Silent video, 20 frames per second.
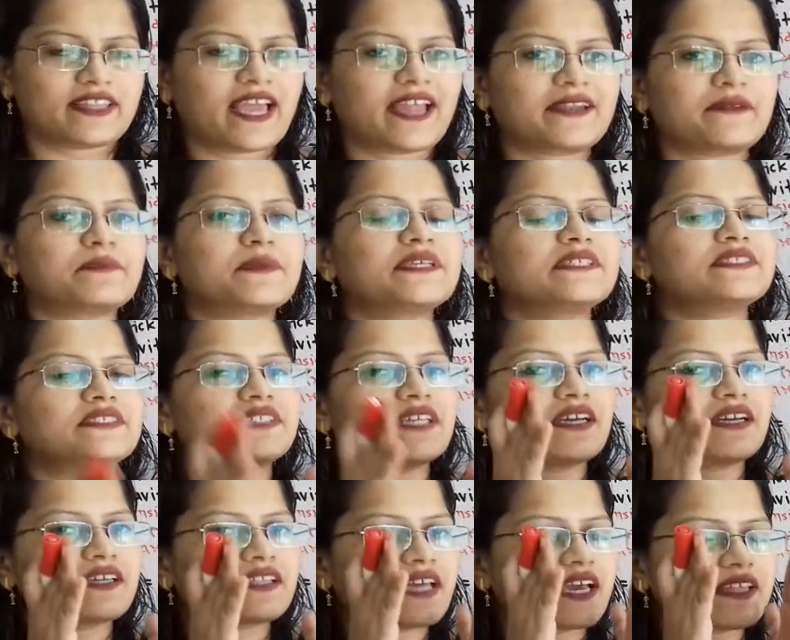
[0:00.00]
that means
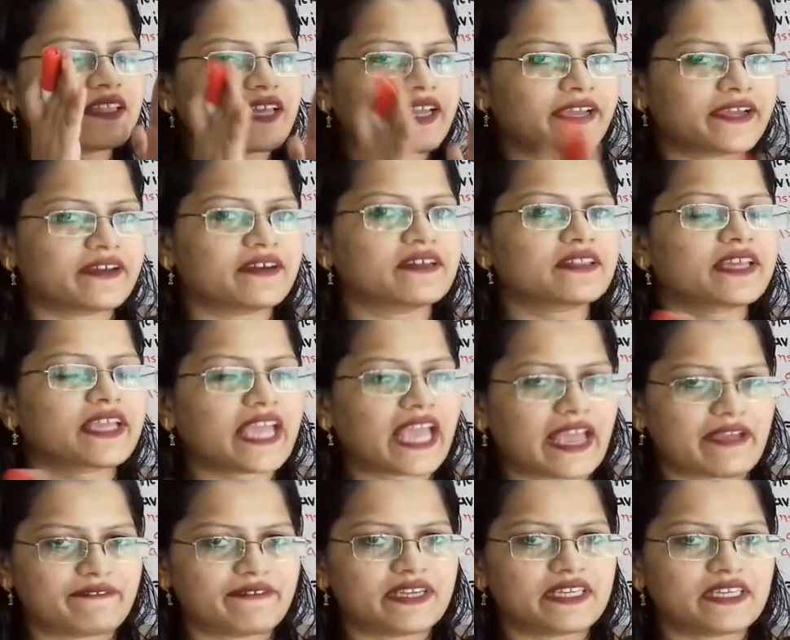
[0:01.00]
there are air
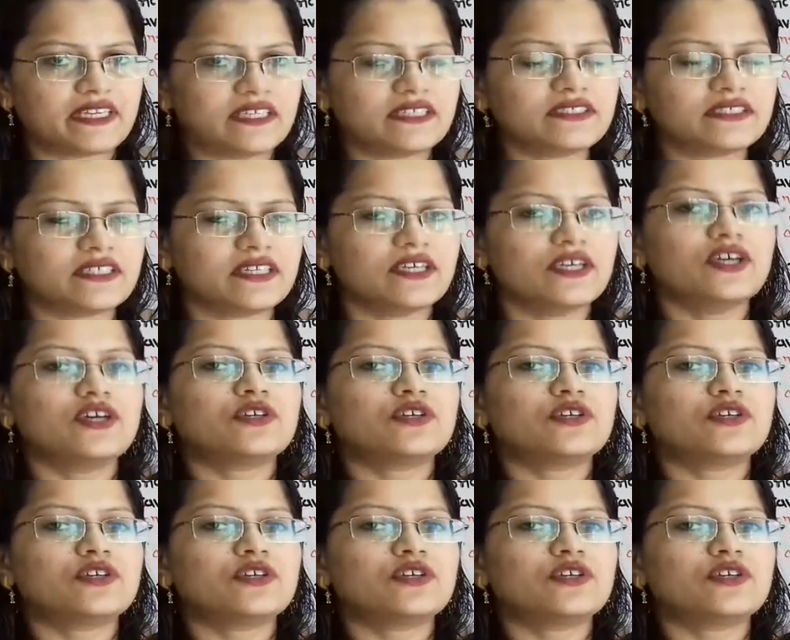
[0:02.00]
cavities,